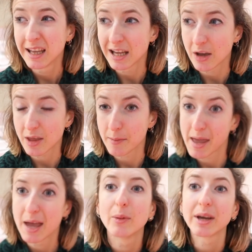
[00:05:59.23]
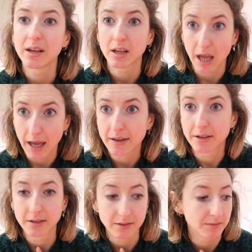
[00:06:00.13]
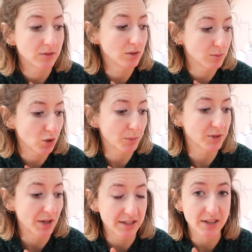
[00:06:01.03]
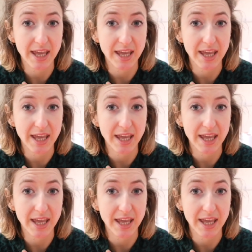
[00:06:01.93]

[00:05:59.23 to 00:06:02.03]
now that I'm here, we're going to get some jobs done. So